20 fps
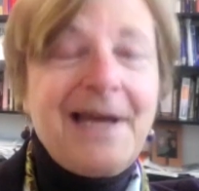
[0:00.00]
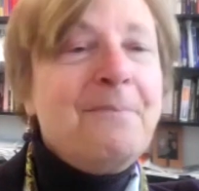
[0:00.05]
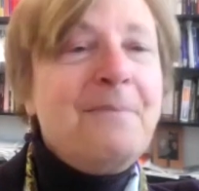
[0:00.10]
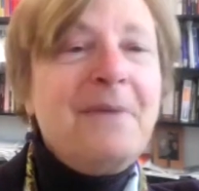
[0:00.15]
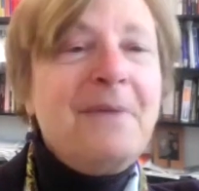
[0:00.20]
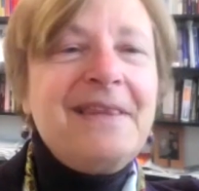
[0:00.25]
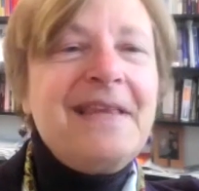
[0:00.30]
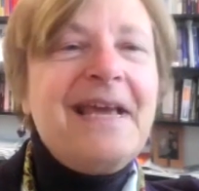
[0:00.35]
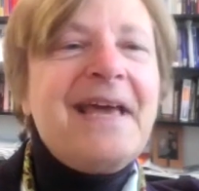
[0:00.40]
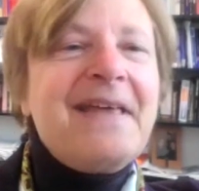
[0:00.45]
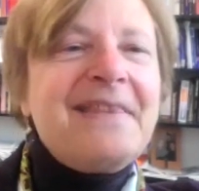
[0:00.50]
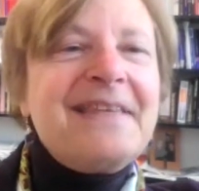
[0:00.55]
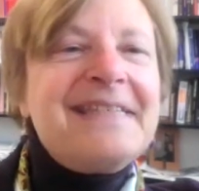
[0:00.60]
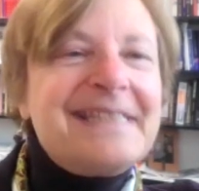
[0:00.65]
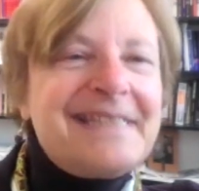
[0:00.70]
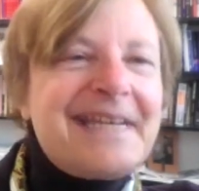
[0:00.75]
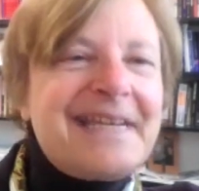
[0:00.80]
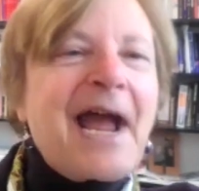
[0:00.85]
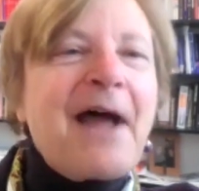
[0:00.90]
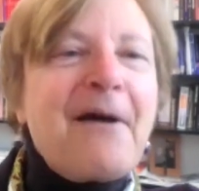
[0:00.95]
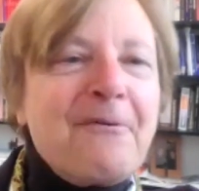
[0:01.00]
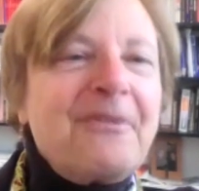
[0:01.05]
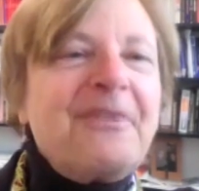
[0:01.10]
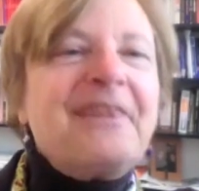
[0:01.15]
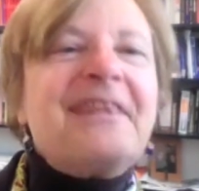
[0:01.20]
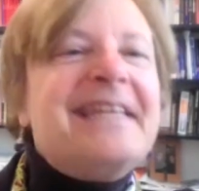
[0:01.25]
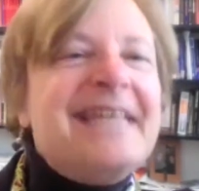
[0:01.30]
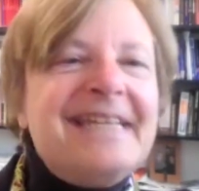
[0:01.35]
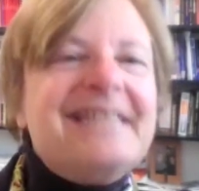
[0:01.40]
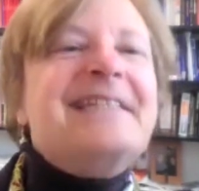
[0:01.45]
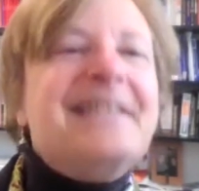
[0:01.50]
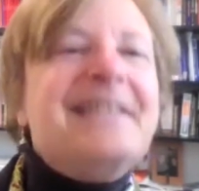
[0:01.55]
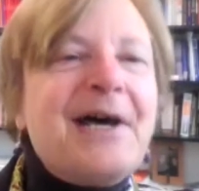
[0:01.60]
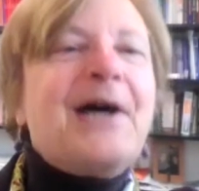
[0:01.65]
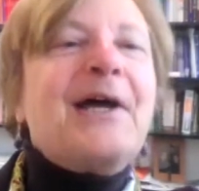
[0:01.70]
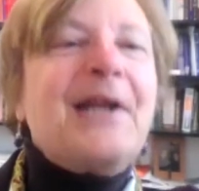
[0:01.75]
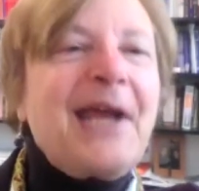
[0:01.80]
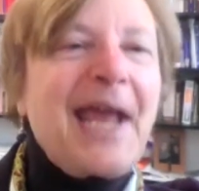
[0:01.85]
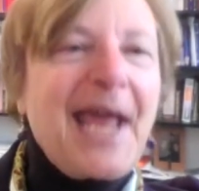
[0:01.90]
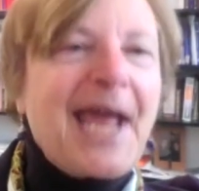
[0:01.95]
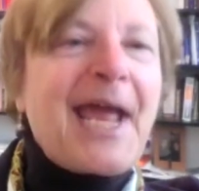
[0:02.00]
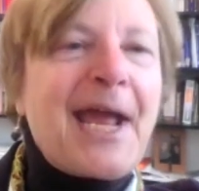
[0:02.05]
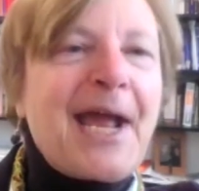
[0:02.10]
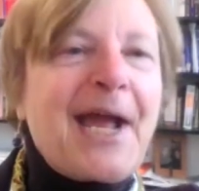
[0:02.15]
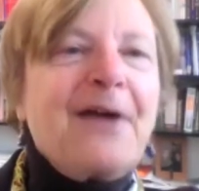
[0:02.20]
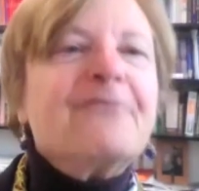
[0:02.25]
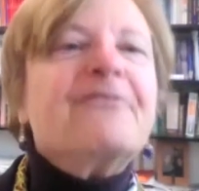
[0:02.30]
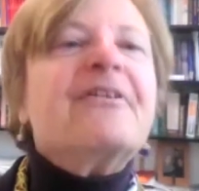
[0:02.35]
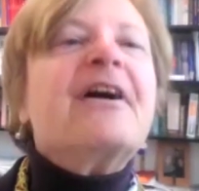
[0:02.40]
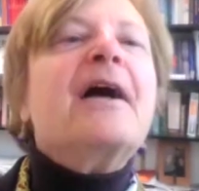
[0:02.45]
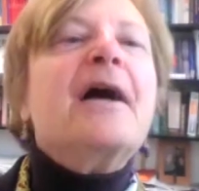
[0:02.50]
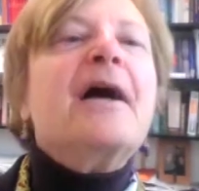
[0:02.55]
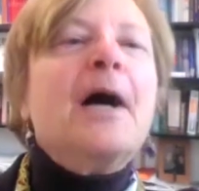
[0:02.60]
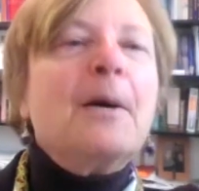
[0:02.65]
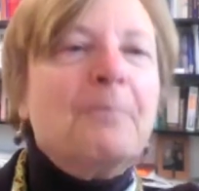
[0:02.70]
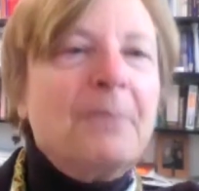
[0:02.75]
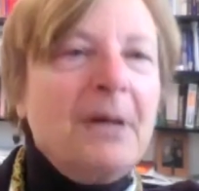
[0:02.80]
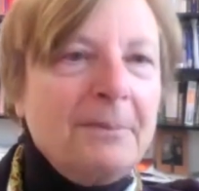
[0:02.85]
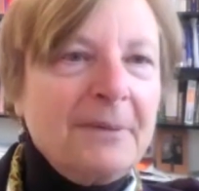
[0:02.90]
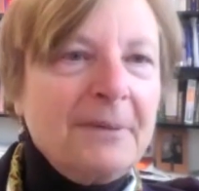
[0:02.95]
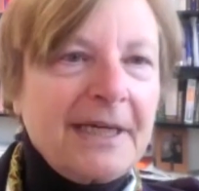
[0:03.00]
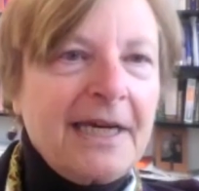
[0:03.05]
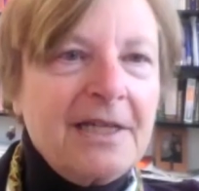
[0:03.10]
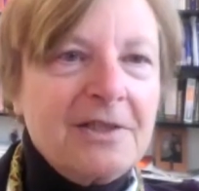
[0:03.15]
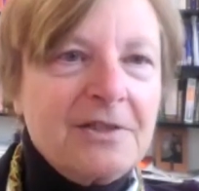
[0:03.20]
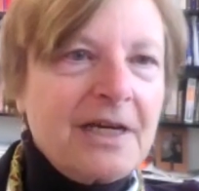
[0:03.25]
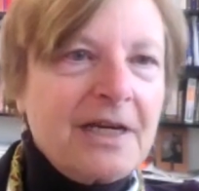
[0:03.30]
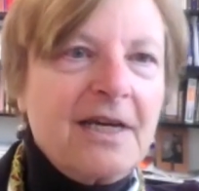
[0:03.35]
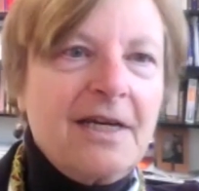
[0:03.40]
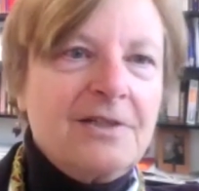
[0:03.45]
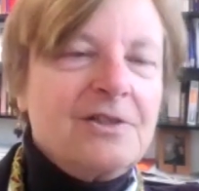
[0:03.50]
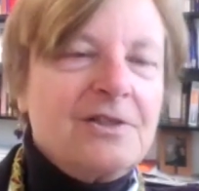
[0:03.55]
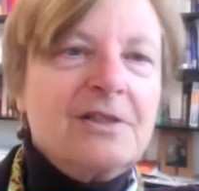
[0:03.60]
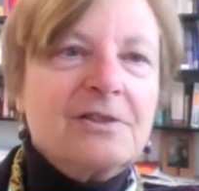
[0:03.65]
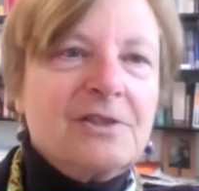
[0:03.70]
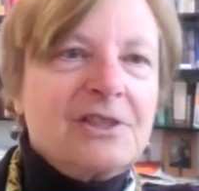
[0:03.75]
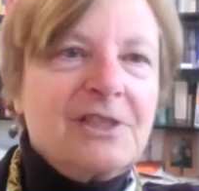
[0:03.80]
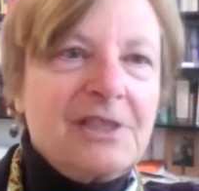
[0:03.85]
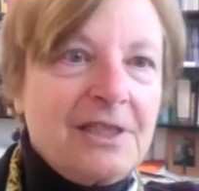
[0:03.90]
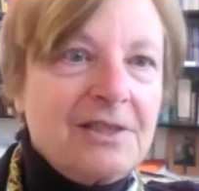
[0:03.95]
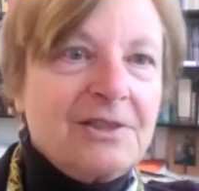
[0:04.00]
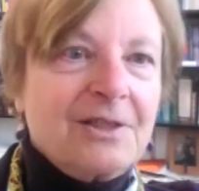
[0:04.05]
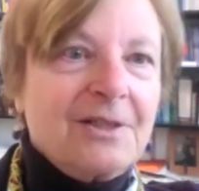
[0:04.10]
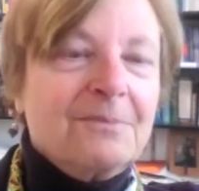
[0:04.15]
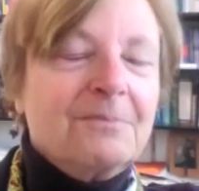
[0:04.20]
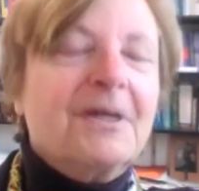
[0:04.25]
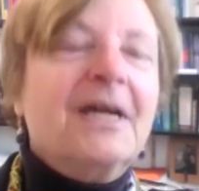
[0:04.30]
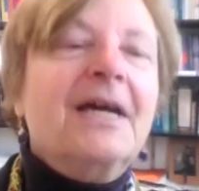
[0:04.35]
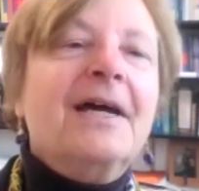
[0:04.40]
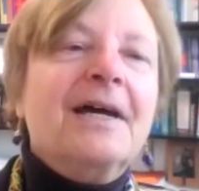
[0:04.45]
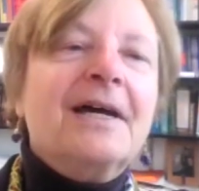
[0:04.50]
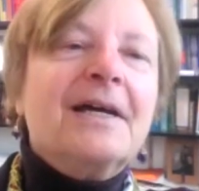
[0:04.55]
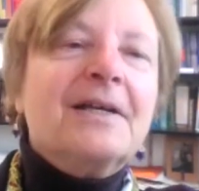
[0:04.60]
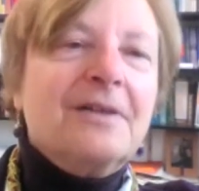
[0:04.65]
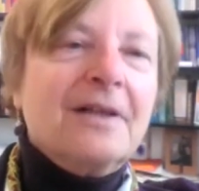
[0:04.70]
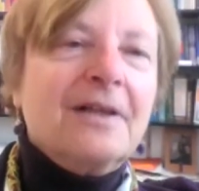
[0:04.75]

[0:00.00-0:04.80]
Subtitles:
I mean, the South did not have a public education system until